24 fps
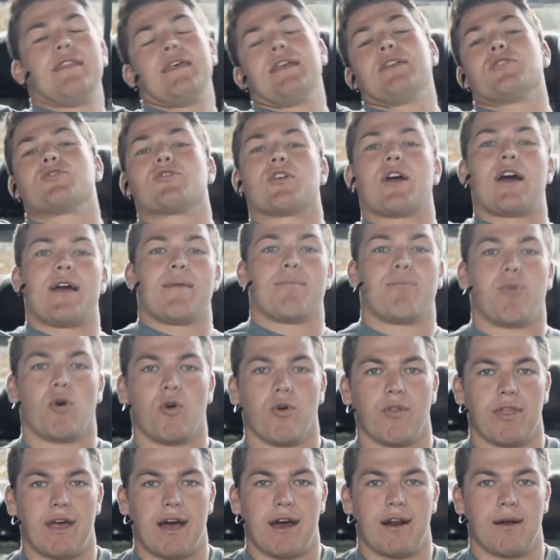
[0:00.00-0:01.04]
then try and
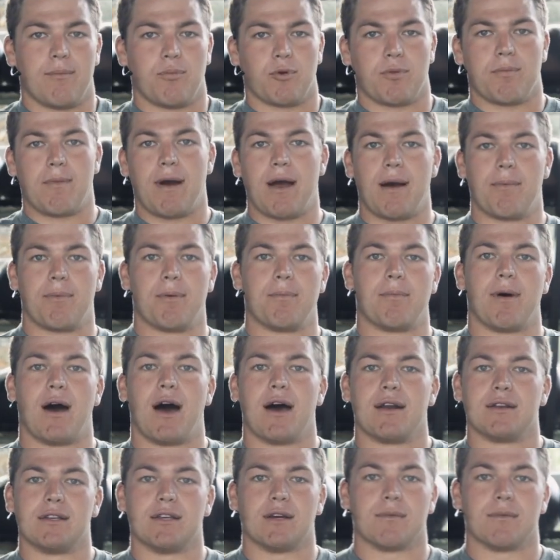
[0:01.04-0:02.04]
pull that up with my upper body.